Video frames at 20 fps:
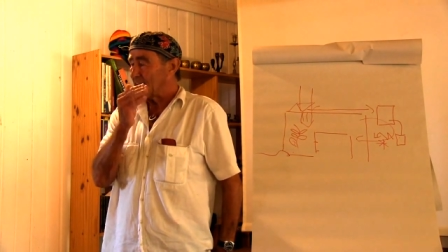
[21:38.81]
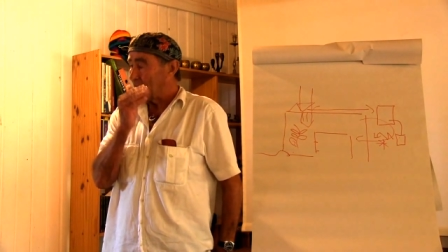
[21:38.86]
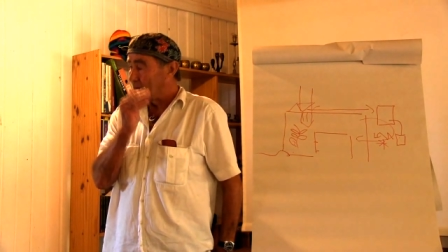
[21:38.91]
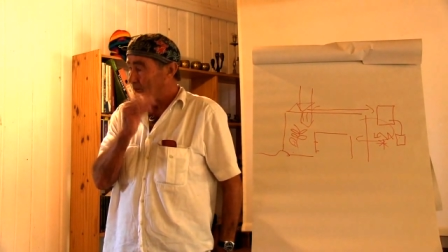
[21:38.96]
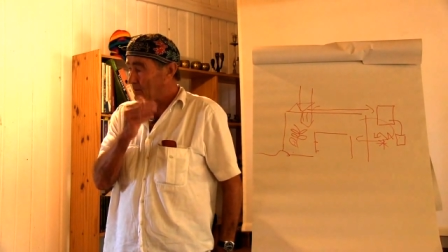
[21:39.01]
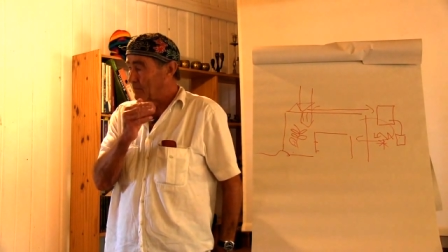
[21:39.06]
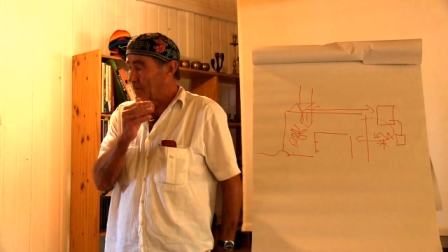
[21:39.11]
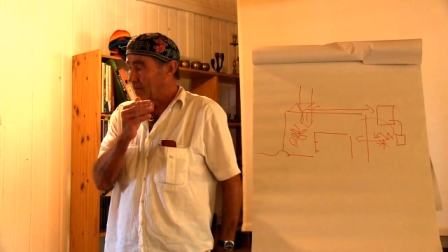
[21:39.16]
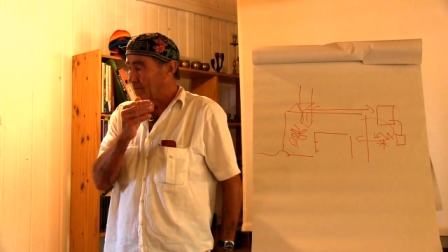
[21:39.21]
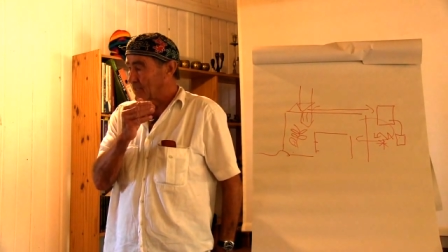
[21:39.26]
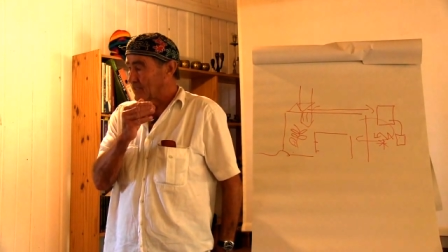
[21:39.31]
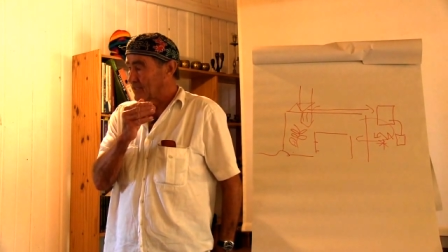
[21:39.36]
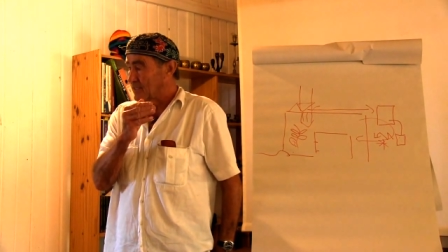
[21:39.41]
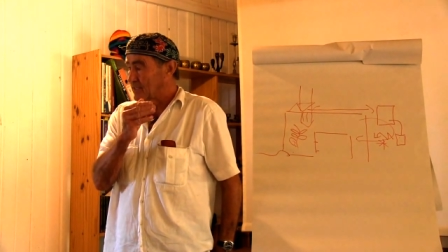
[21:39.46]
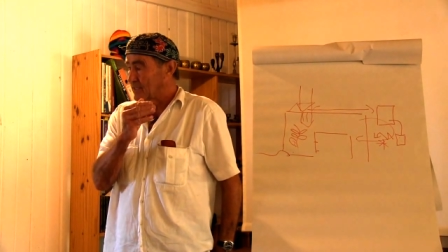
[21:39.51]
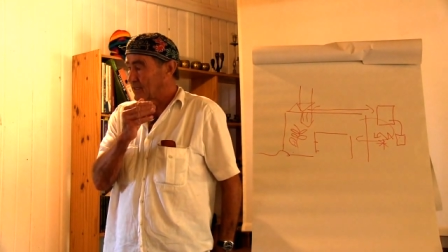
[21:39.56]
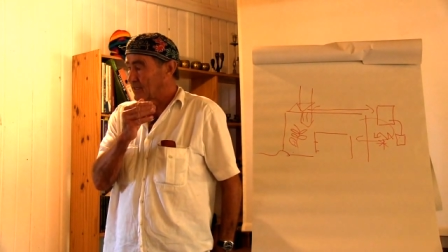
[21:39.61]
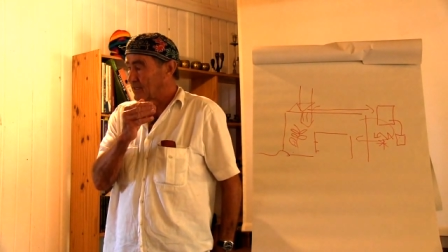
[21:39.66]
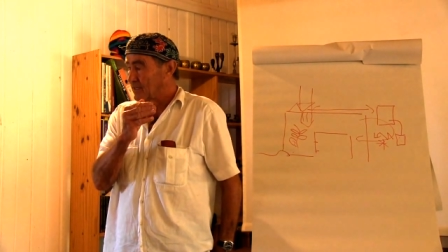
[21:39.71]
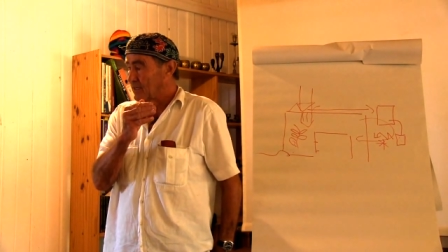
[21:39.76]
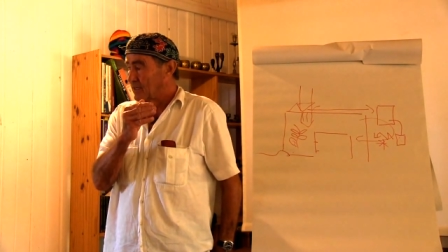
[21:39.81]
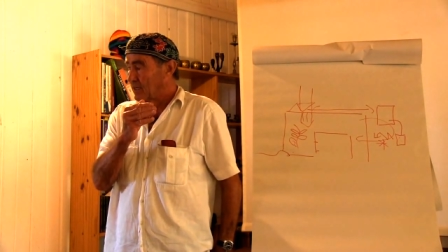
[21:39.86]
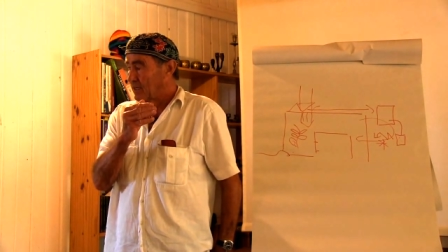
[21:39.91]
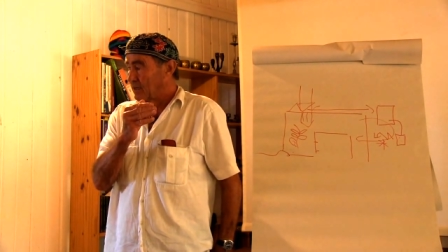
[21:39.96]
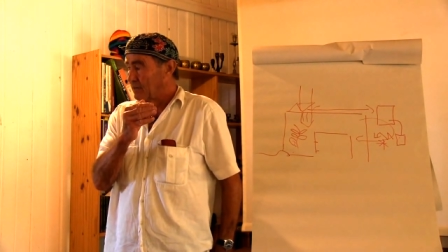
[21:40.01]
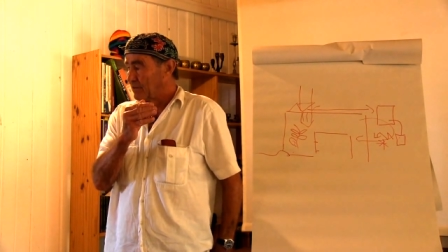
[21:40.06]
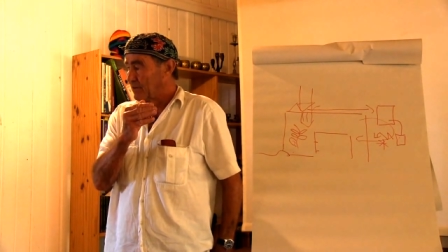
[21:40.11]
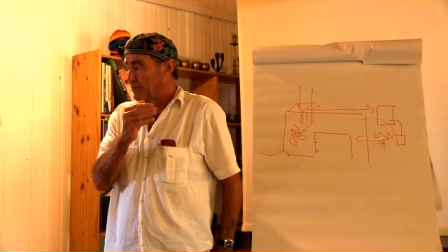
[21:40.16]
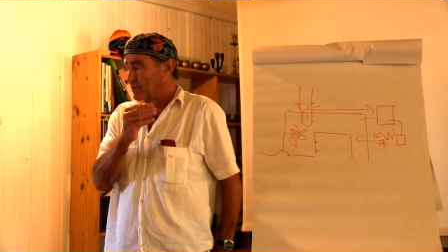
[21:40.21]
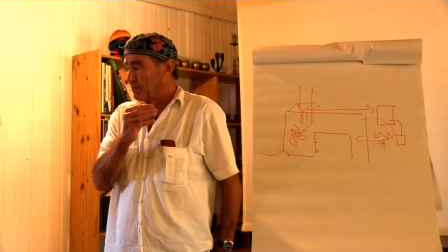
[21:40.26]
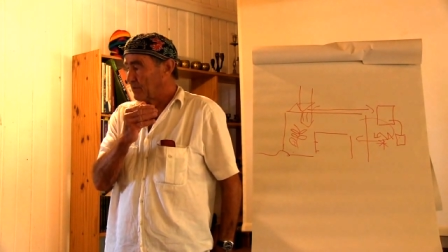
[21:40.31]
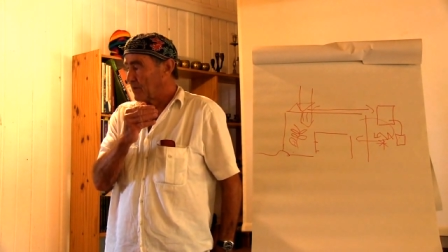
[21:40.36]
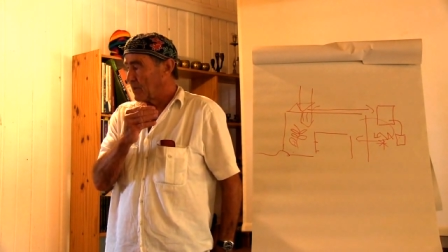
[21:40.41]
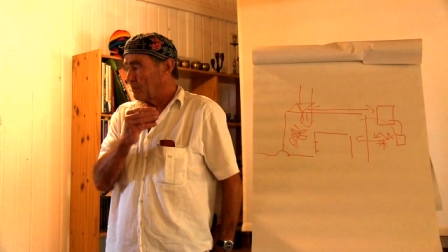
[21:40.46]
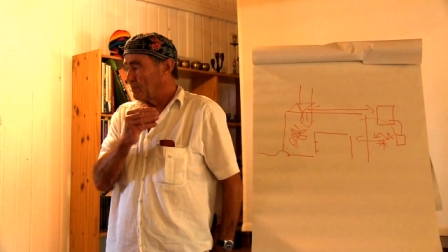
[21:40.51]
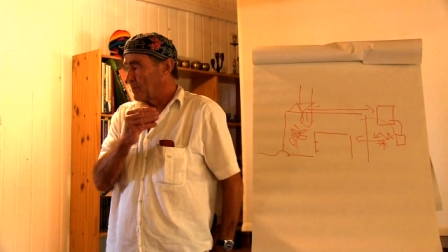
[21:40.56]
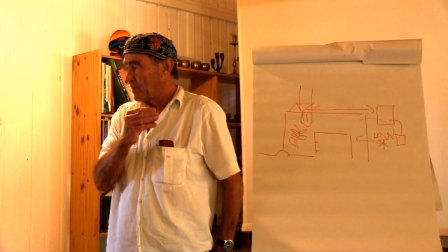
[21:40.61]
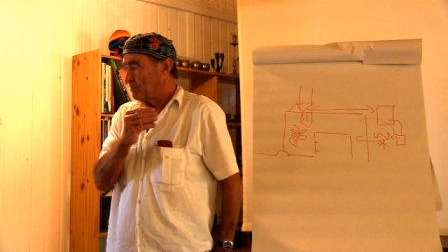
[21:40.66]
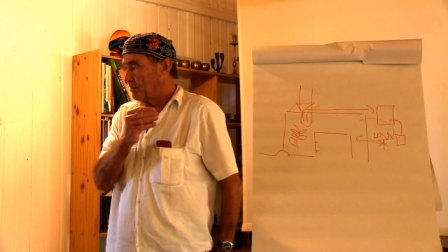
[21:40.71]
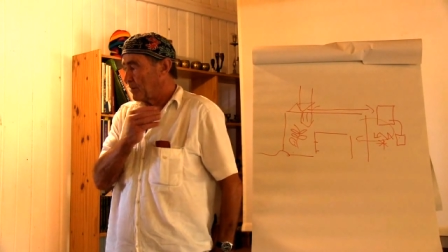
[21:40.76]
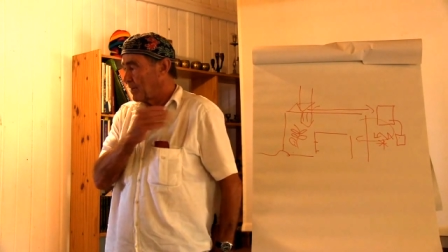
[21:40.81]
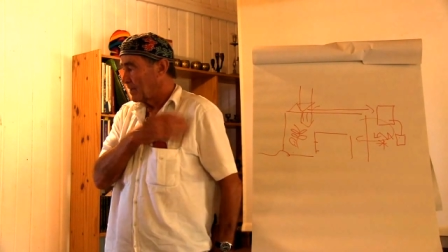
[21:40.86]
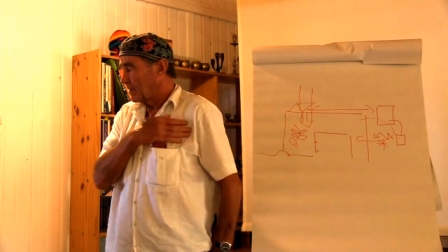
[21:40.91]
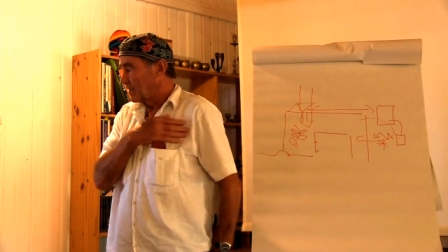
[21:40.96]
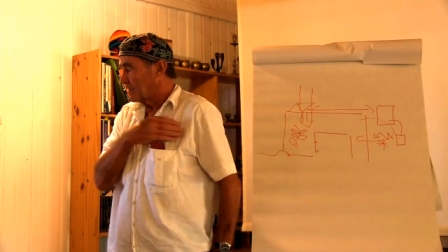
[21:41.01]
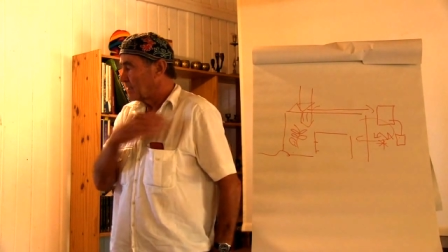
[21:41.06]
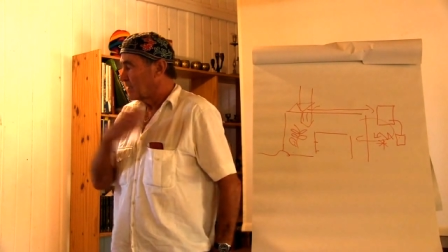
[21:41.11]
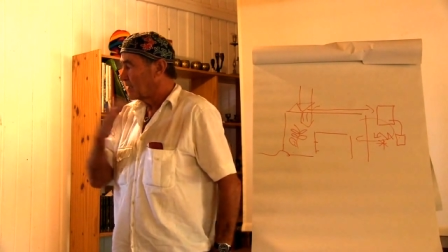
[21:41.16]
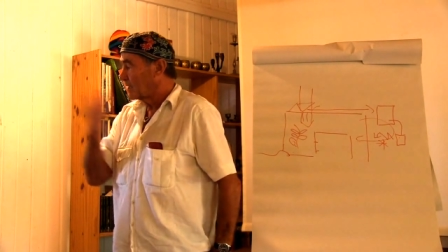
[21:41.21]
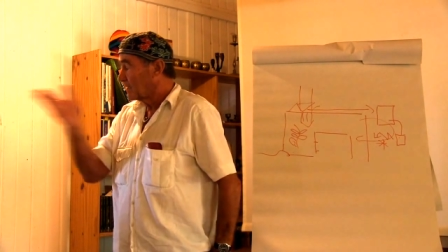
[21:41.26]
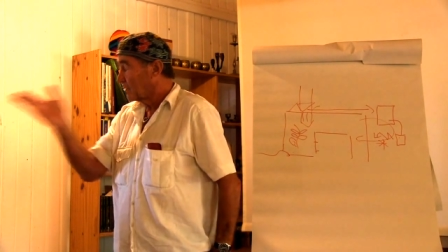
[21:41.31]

elements, which will be built